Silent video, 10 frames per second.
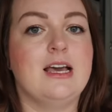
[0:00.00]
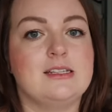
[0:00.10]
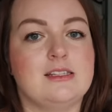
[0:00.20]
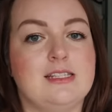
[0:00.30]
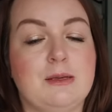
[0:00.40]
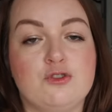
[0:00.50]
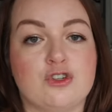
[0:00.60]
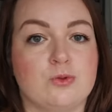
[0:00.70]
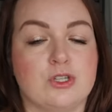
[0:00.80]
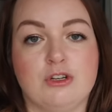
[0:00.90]
So the
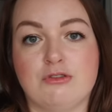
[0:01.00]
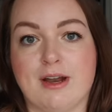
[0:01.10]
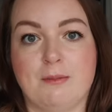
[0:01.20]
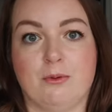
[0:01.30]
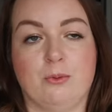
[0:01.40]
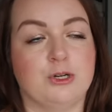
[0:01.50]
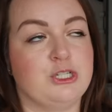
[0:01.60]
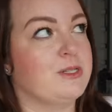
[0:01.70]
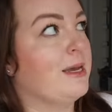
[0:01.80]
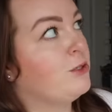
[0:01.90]
seamstress was incredible what
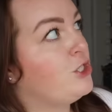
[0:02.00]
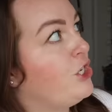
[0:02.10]
she was able to